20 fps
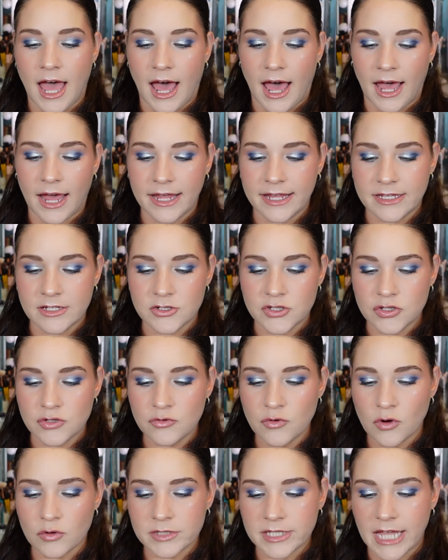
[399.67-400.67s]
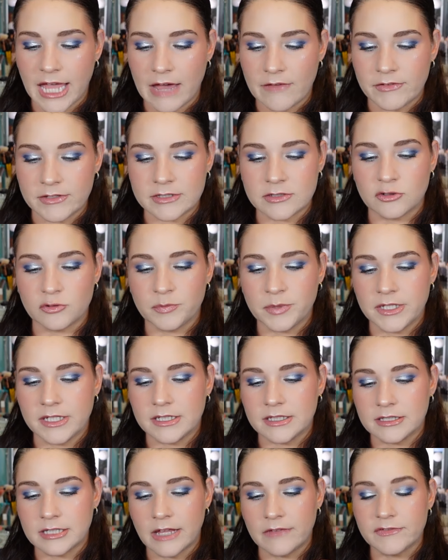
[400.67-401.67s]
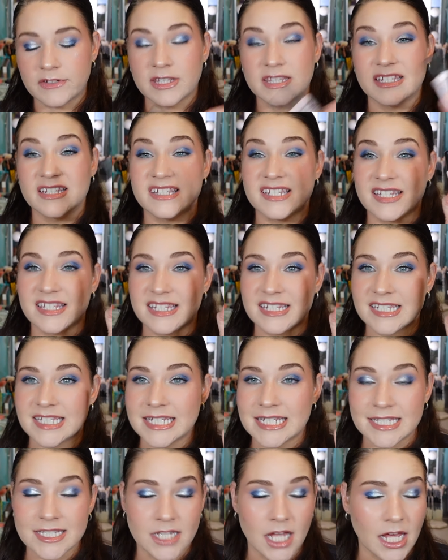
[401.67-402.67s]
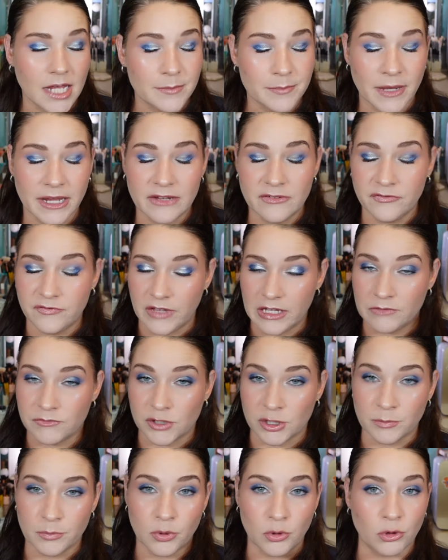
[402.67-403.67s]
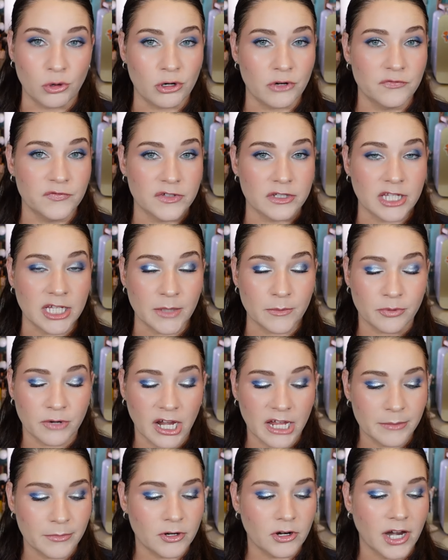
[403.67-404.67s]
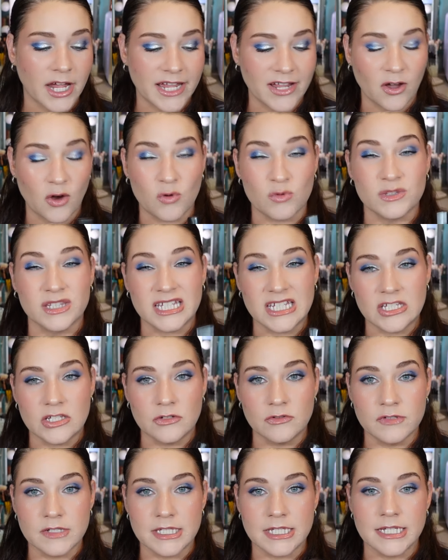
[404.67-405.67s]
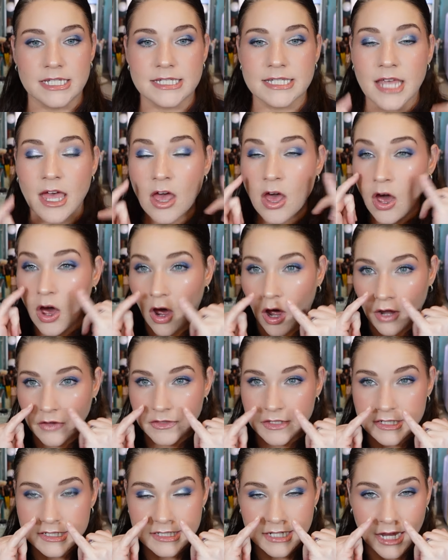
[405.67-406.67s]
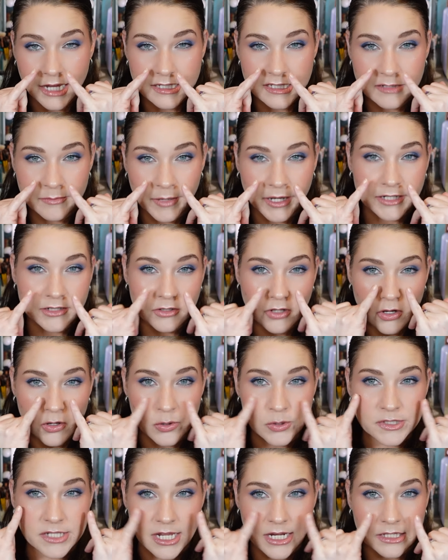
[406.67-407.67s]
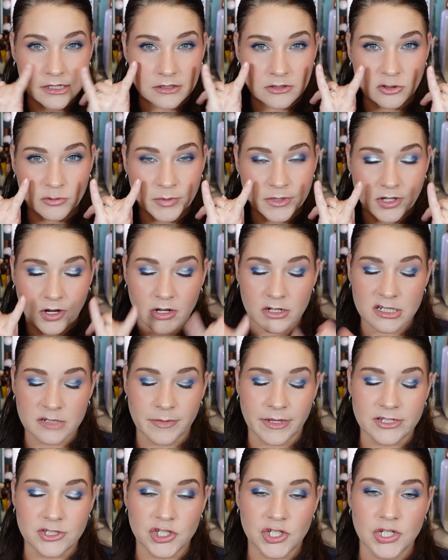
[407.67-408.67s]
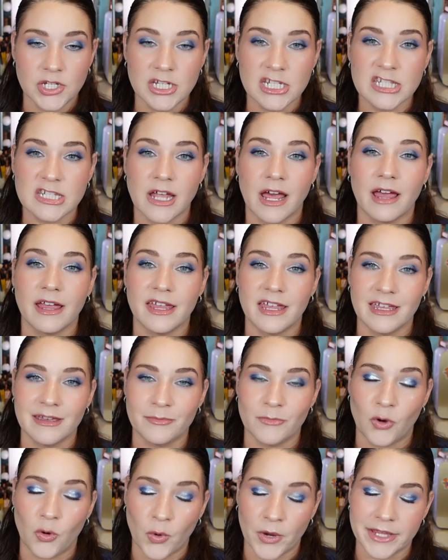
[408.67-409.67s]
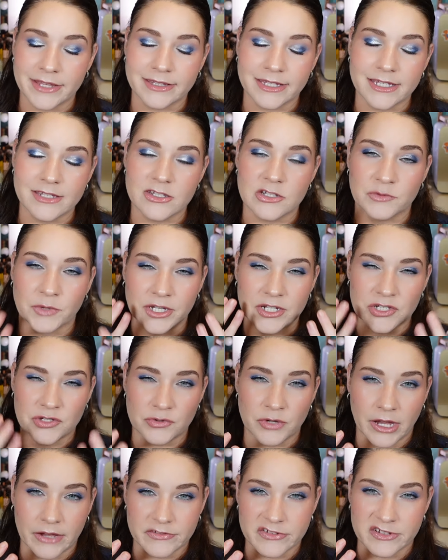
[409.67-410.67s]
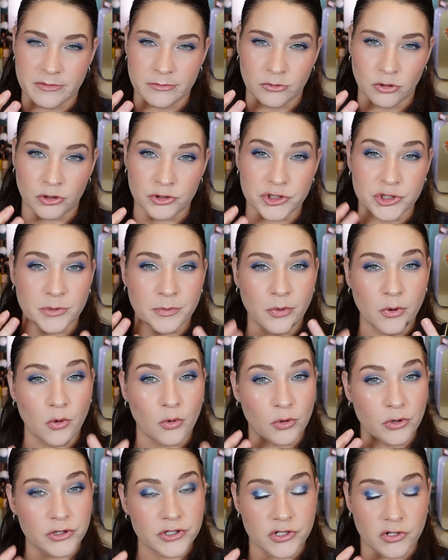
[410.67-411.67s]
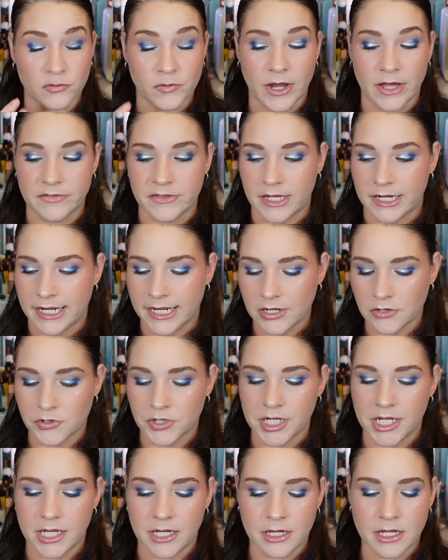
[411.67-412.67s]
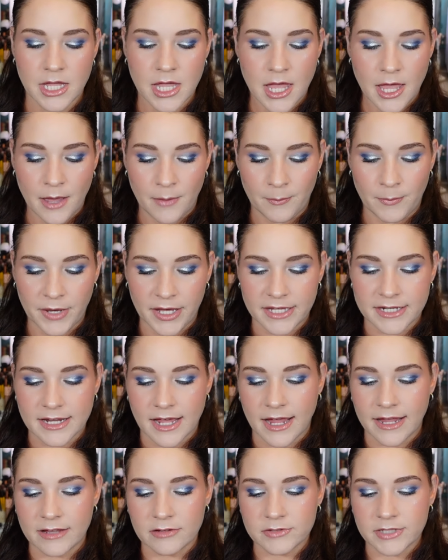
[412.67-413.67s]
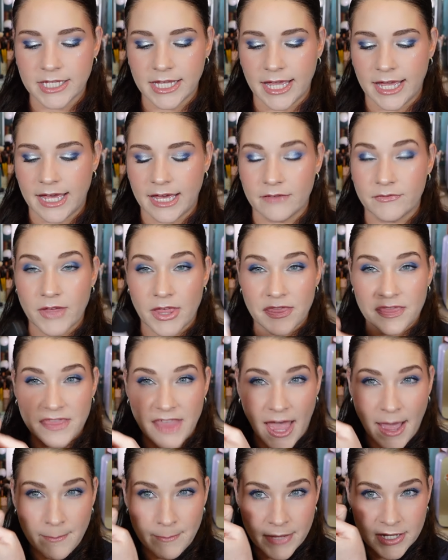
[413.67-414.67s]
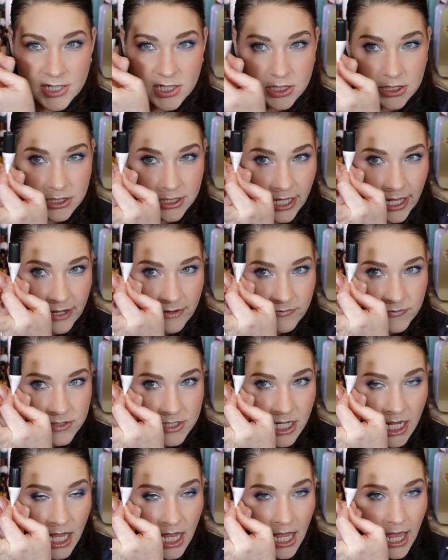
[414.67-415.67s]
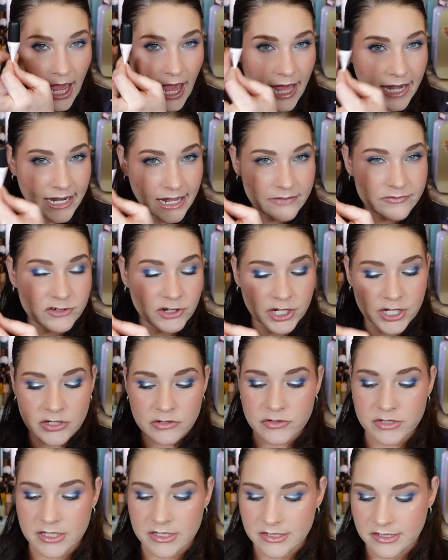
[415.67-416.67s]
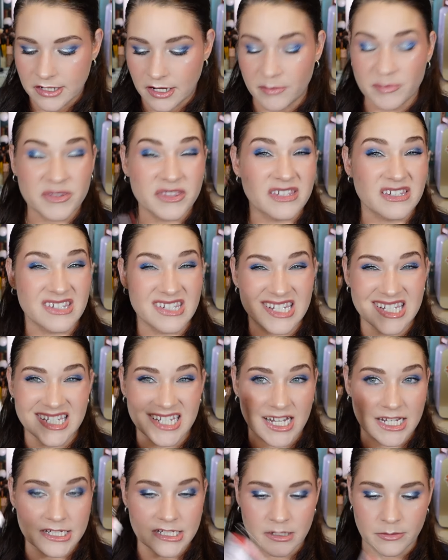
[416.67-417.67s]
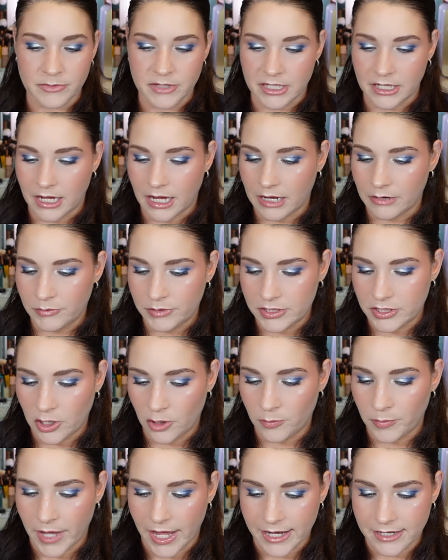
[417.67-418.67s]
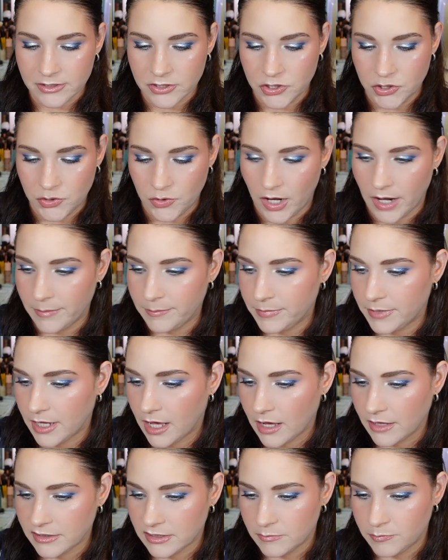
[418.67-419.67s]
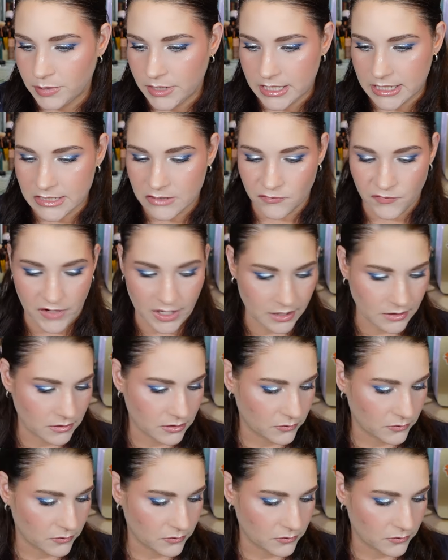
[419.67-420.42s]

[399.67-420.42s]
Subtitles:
I do only have a little bit left of this. This is not my favorite pore filling primer. I only use this on the sides of my nose and a little bit onto my cheeks. I am oily, so I do have some larger pores around that area, but I only have that much left. And after I use this up, this is not something I would go back to. I'm not the biggest fan of